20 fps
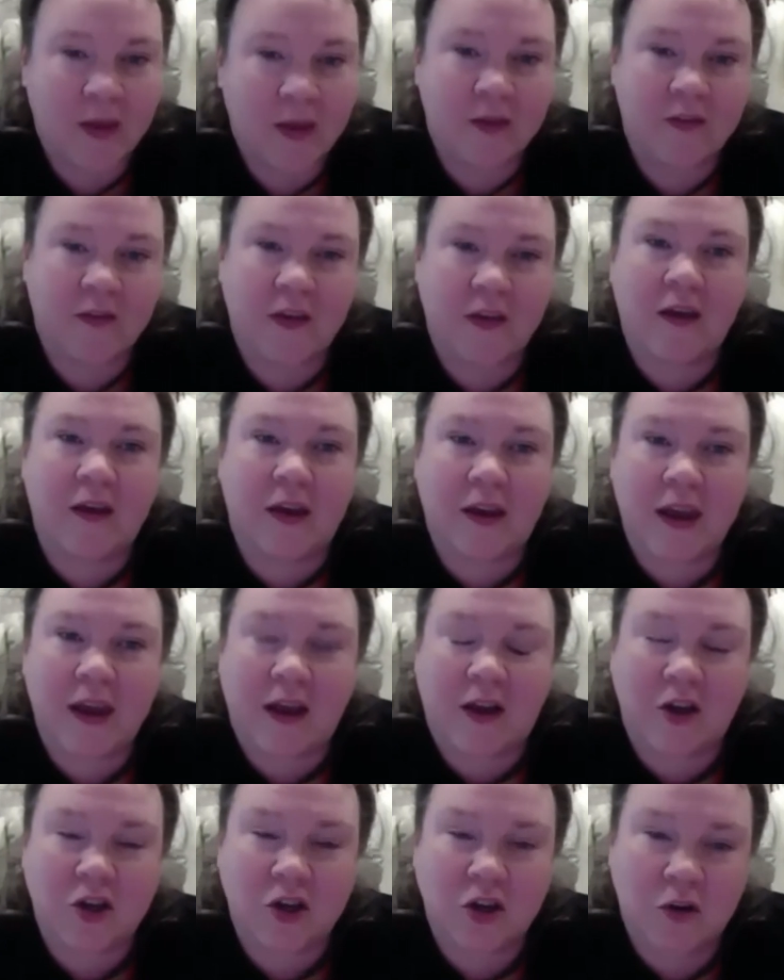see a
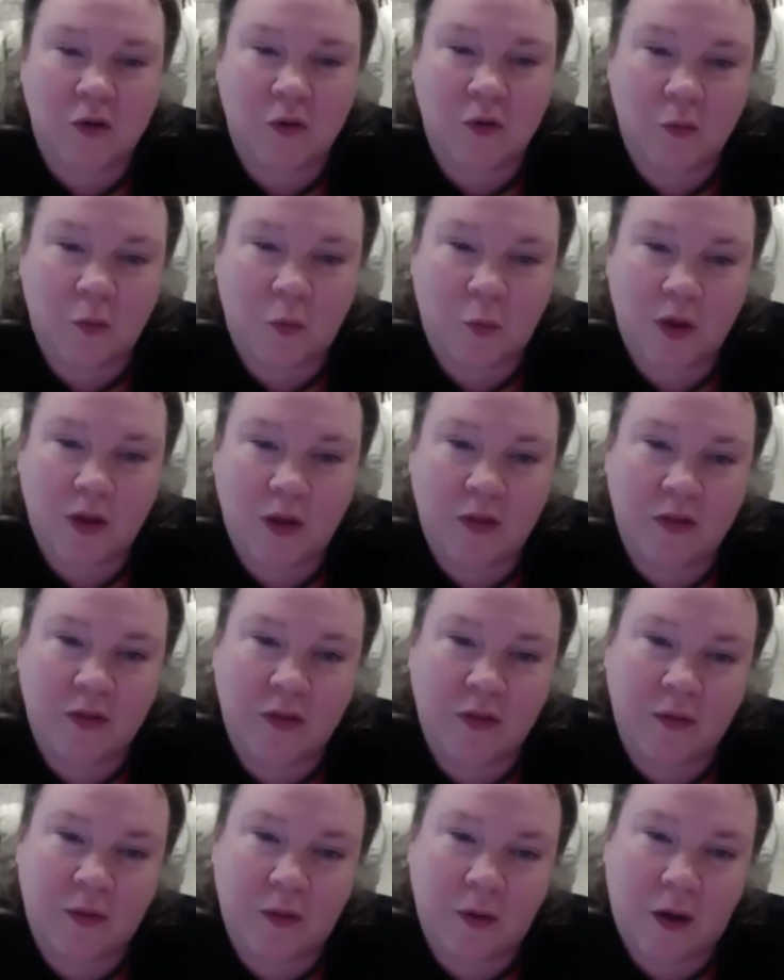connection with
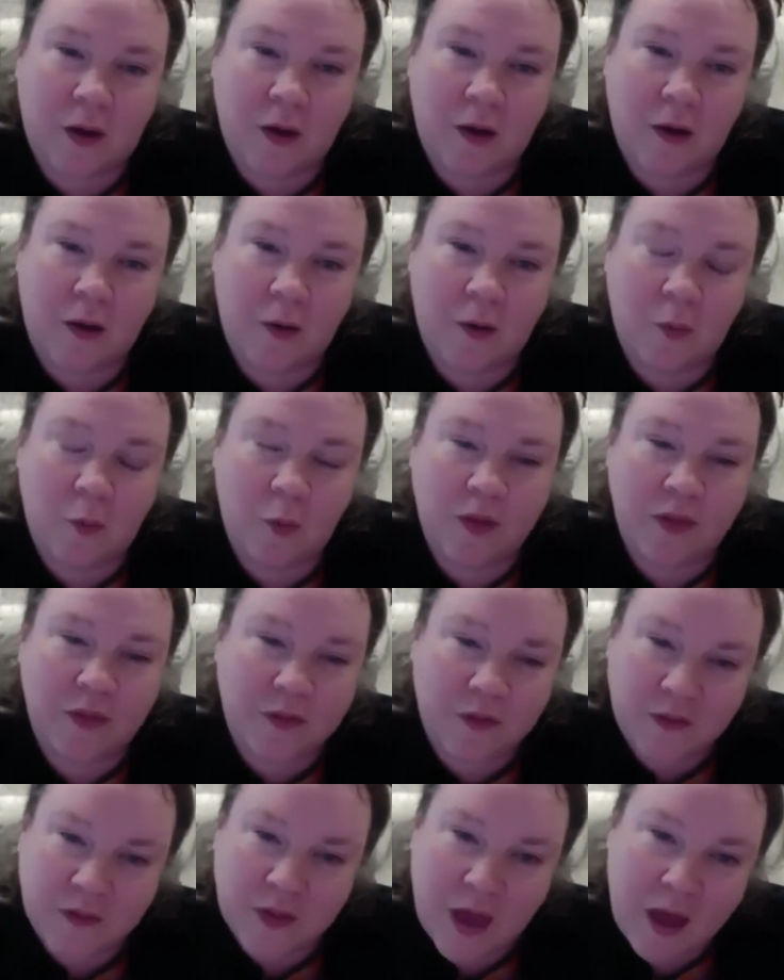
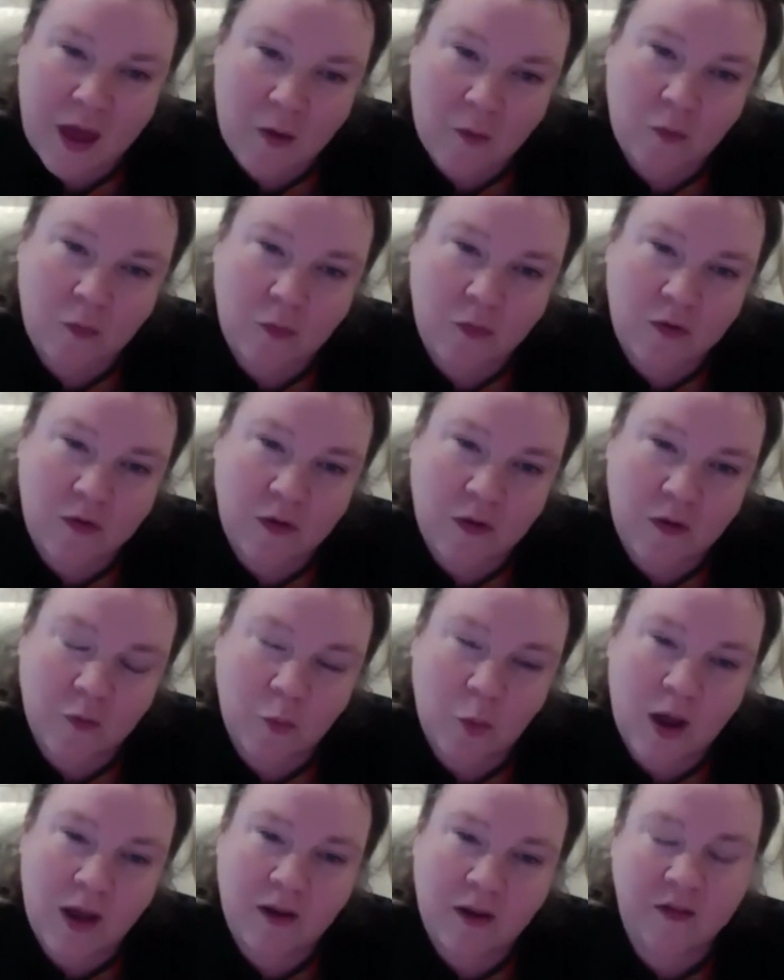sound, as
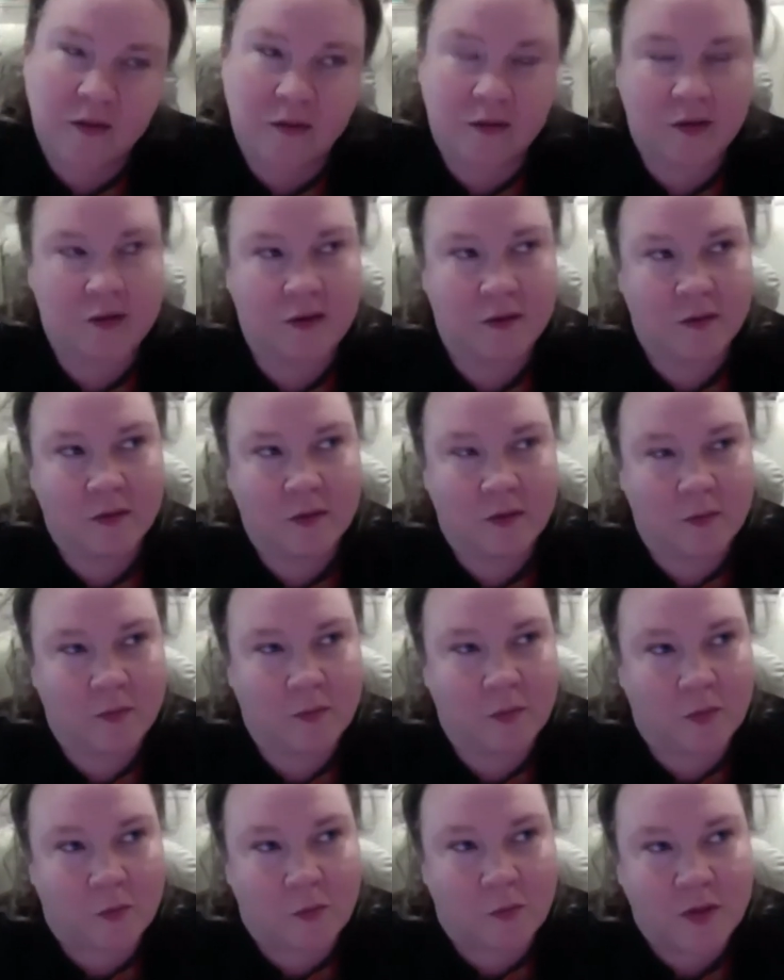well as the
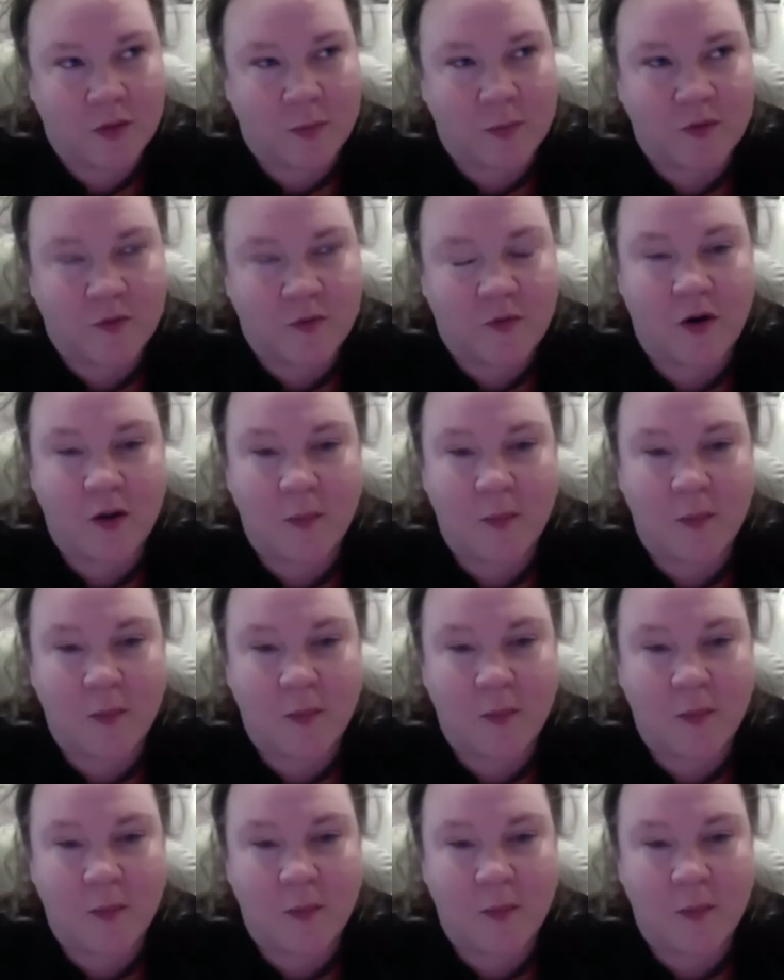rhythm is very